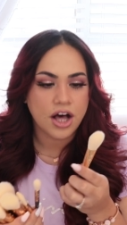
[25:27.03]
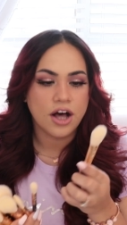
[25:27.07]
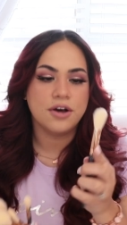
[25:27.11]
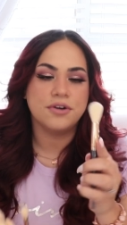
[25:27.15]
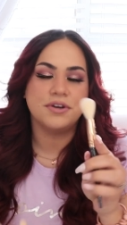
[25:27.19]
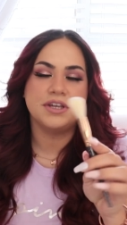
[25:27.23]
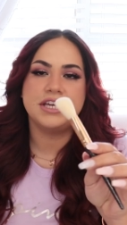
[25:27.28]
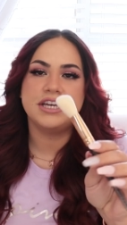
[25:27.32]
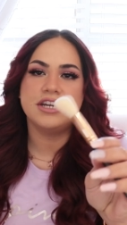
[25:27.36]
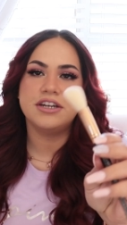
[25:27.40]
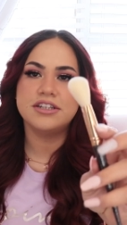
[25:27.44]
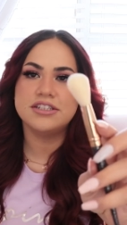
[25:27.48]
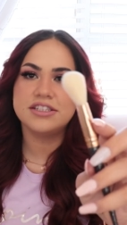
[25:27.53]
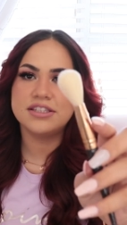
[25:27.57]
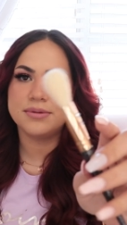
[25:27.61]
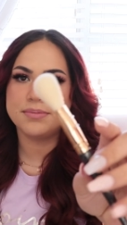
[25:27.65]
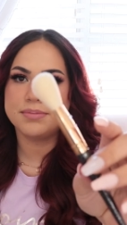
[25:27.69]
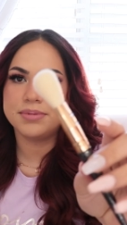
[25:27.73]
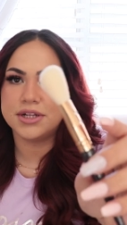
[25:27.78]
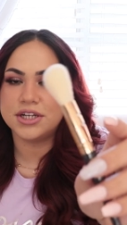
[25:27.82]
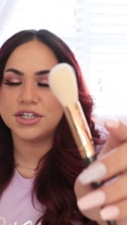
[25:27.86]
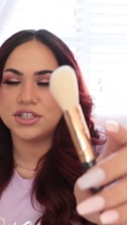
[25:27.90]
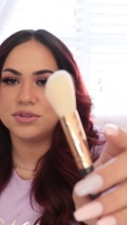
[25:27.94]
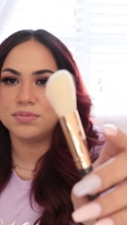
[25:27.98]
Oh, here's the
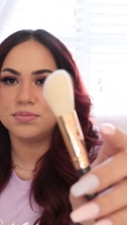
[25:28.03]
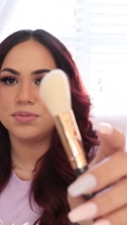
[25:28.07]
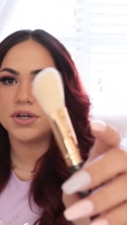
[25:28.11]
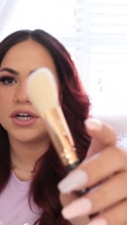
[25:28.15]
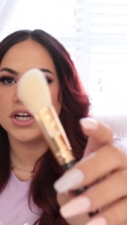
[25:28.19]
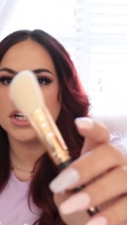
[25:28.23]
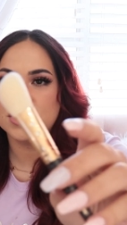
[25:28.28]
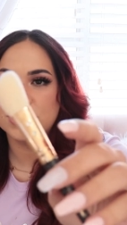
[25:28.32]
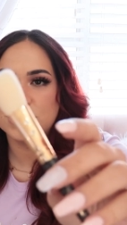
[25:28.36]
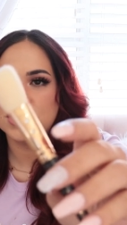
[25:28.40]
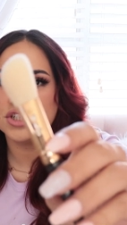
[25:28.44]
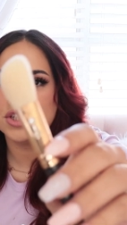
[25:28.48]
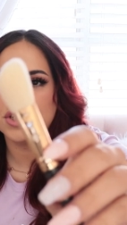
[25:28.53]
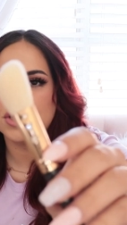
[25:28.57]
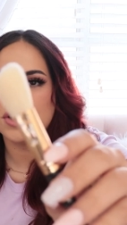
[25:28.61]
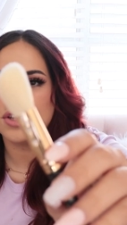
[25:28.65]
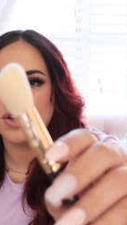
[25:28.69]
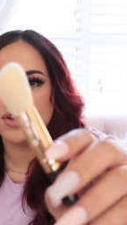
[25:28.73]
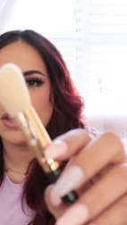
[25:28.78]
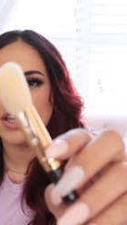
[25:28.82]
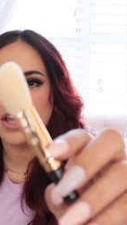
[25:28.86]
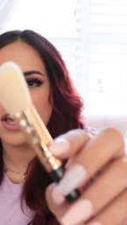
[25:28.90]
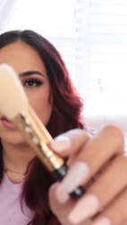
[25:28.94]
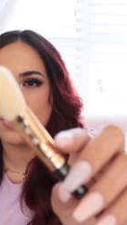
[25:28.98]
blush brush.
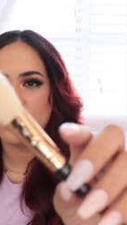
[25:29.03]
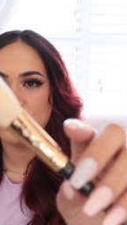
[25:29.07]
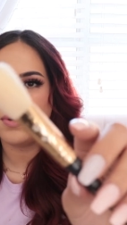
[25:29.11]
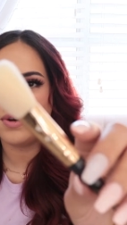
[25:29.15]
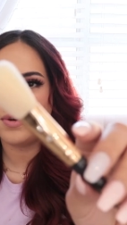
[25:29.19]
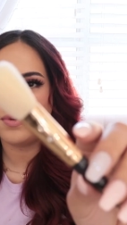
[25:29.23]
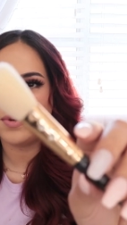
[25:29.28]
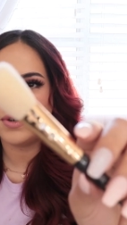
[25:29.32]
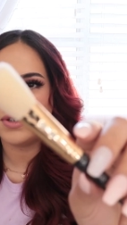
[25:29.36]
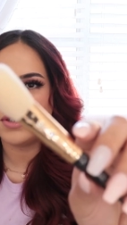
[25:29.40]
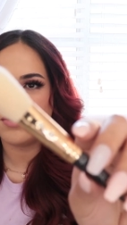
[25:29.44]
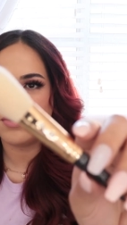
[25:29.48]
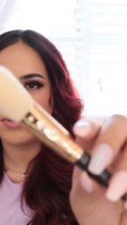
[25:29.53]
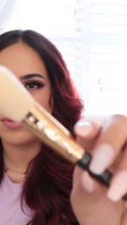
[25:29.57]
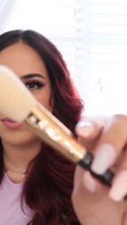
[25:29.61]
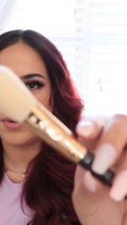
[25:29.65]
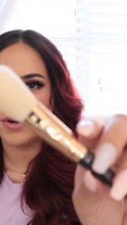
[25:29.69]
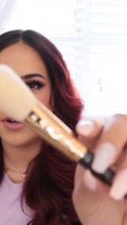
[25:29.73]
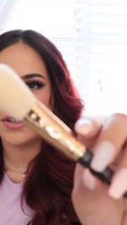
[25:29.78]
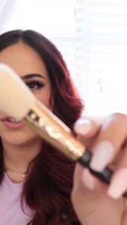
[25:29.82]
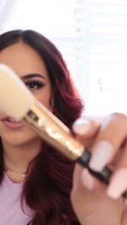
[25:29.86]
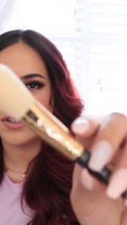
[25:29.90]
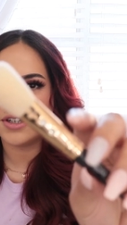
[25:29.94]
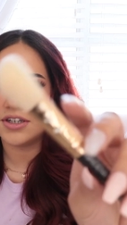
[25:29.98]
So the other one was for
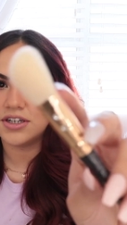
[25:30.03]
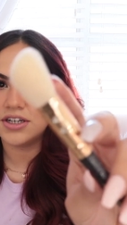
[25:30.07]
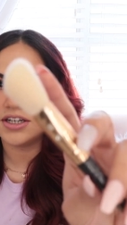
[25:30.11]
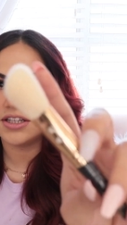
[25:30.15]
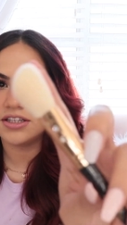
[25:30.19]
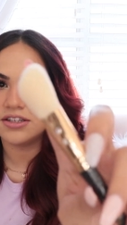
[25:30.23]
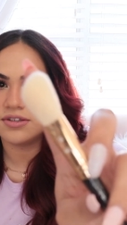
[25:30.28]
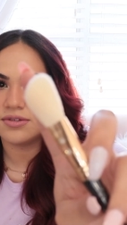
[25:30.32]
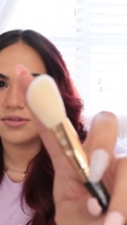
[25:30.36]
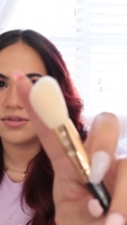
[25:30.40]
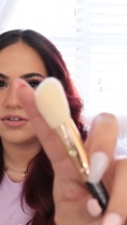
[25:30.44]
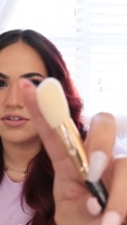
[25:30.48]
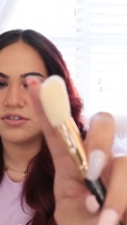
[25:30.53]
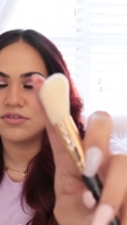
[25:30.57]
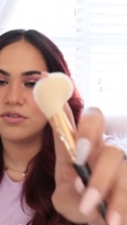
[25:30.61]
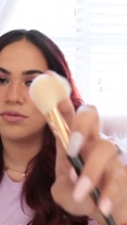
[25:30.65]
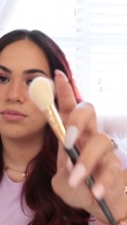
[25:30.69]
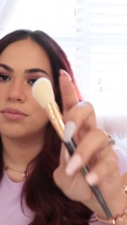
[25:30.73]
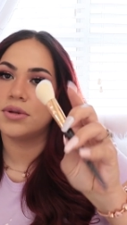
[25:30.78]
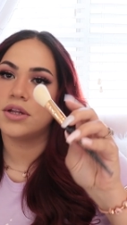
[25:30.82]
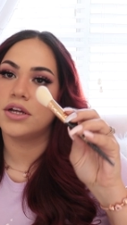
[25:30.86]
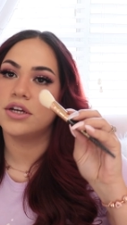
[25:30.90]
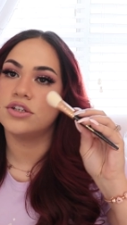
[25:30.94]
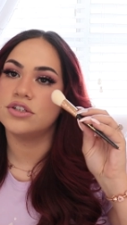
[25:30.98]
bronzer and this one is for
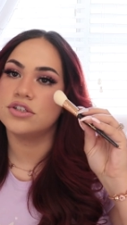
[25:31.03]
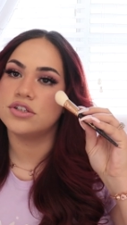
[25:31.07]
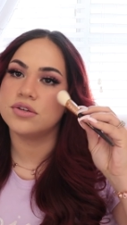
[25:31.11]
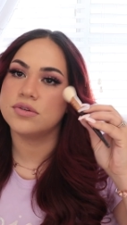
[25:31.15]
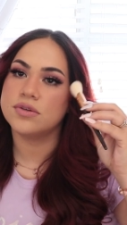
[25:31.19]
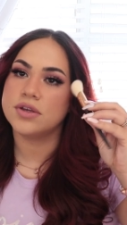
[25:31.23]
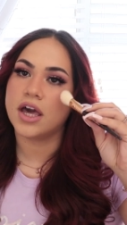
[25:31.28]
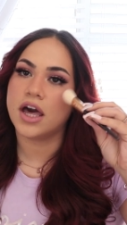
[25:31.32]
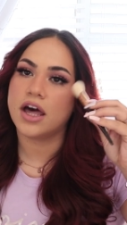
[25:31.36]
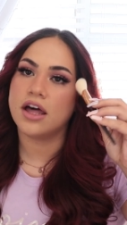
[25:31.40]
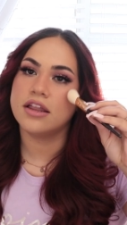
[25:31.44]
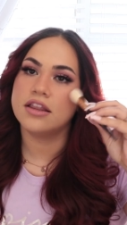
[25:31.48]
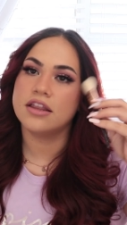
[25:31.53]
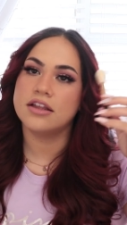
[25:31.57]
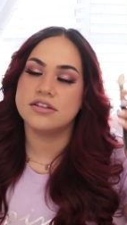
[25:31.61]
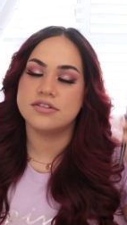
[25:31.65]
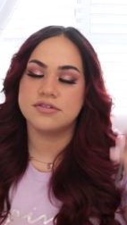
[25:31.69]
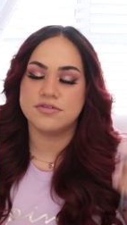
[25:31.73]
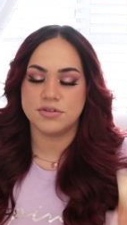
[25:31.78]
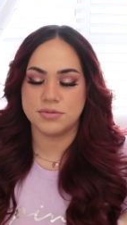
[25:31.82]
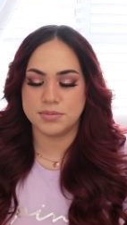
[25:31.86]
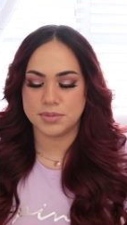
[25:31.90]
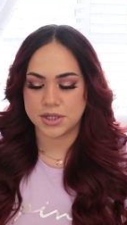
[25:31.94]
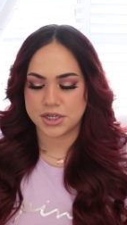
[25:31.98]
blush. So yeah,
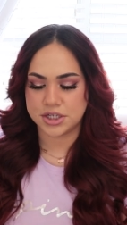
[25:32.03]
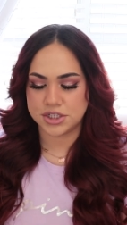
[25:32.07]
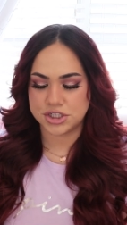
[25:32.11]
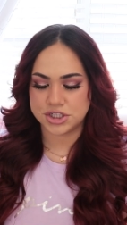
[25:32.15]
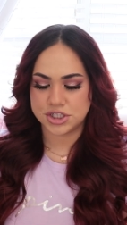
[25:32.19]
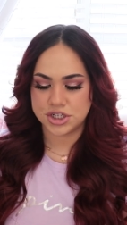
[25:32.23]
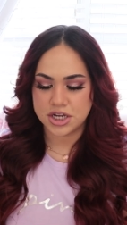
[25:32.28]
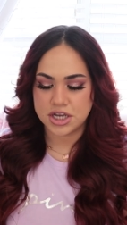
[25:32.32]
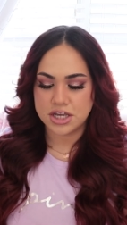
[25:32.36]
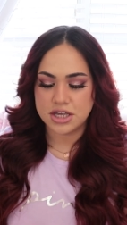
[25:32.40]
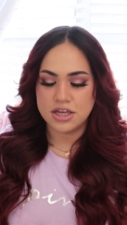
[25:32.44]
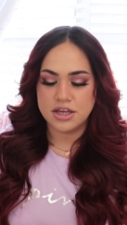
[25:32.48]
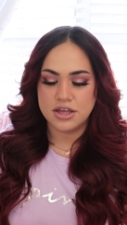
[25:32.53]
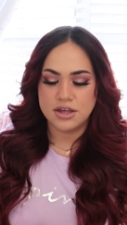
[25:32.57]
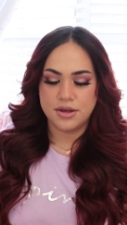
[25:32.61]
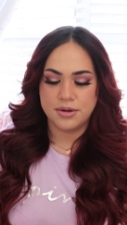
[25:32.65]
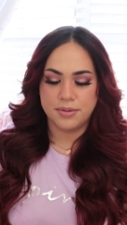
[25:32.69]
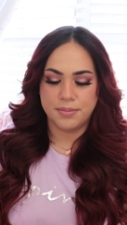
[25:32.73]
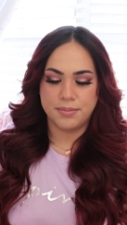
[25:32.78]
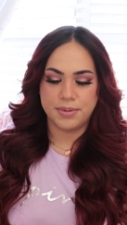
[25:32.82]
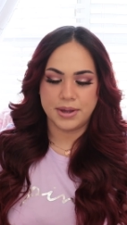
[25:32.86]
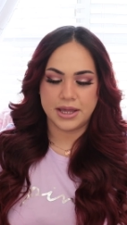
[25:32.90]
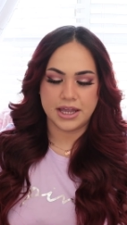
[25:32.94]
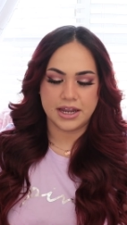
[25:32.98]
that's for blush.
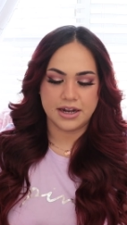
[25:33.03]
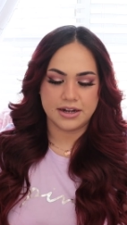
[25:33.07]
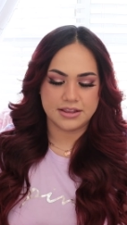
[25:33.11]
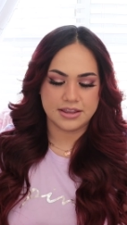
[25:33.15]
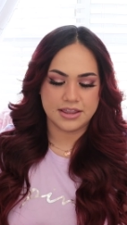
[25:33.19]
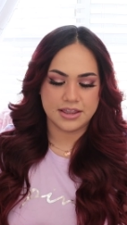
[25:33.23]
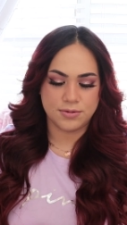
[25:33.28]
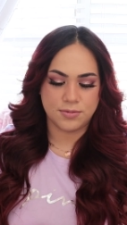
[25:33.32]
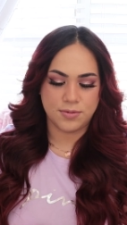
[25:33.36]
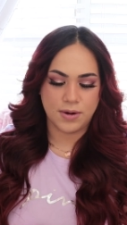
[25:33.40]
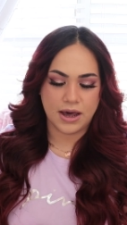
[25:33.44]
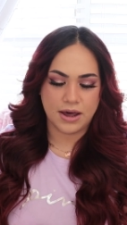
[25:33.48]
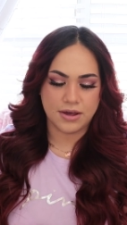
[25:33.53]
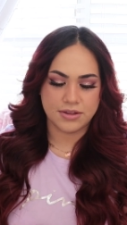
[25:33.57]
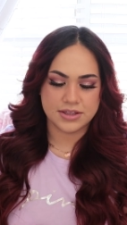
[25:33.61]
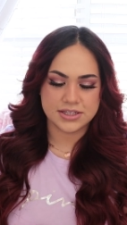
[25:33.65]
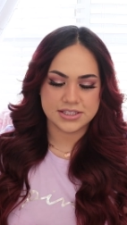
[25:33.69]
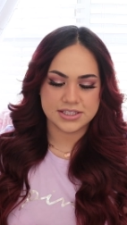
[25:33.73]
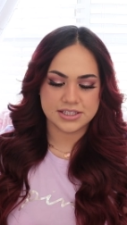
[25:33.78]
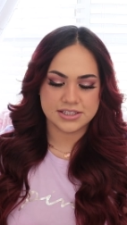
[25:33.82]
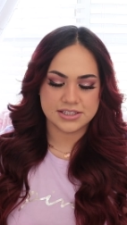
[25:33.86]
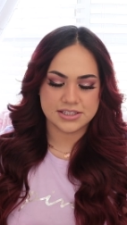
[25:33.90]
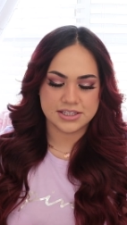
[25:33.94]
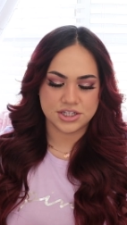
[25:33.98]
But the, wow,
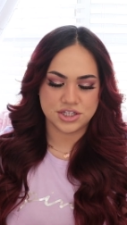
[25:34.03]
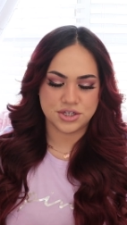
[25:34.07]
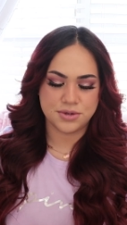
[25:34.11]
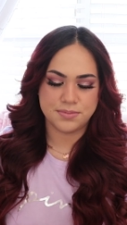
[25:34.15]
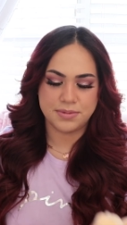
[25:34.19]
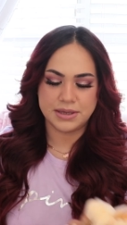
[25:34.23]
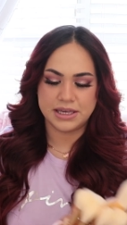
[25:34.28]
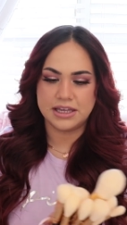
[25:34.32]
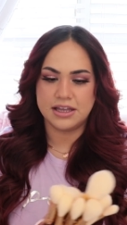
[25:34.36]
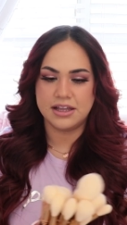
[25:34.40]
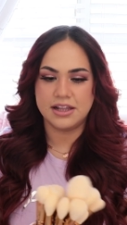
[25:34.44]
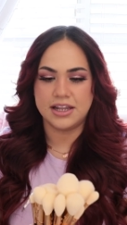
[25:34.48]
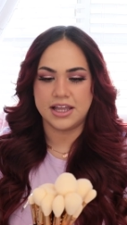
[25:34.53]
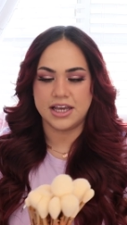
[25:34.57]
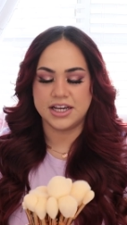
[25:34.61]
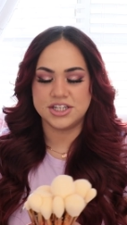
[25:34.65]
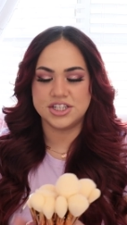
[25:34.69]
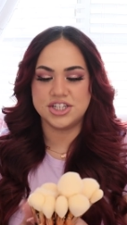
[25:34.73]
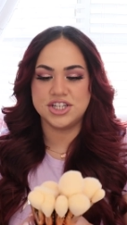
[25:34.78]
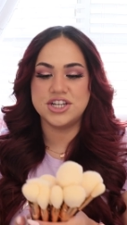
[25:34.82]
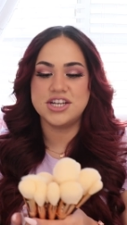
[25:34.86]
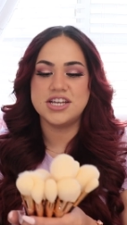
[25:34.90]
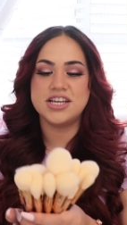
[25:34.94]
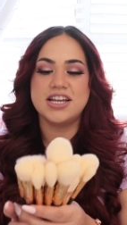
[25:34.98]
this is such a big
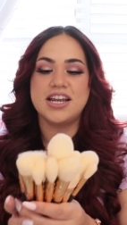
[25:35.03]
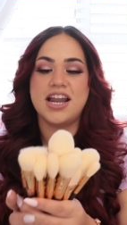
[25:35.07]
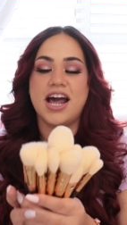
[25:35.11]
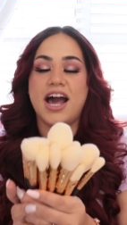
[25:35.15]
collection.